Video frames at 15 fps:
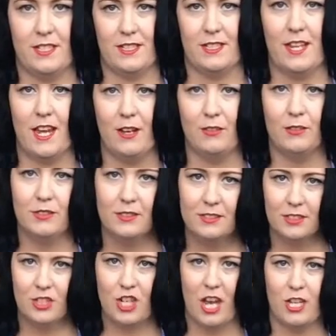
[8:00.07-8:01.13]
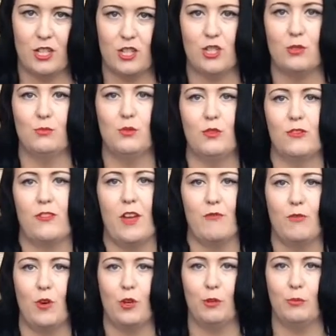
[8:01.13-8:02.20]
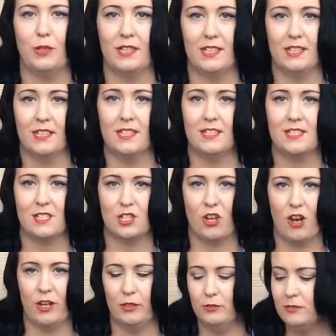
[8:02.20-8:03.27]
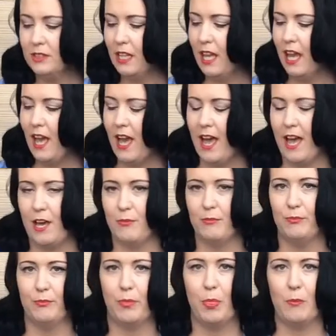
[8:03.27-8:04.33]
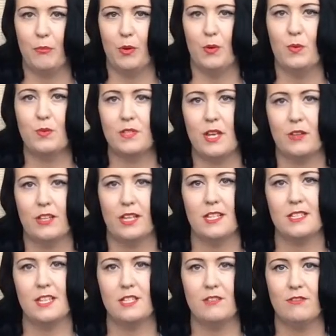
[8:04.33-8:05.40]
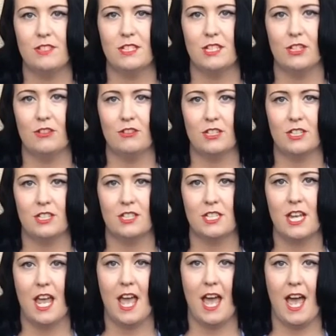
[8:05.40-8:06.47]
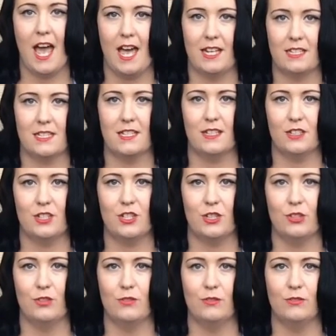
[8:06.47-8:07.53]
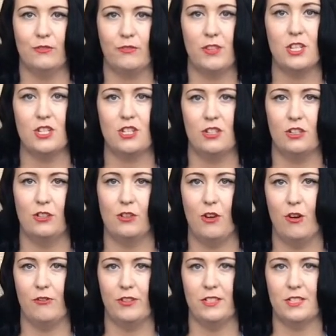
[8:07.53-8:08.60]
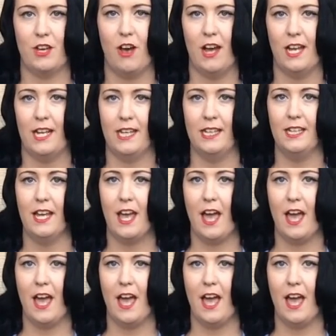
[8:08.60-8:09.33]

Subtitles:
has now changed to more of that rockabilly style, but also the accessories that you could add to finish the look off entirely.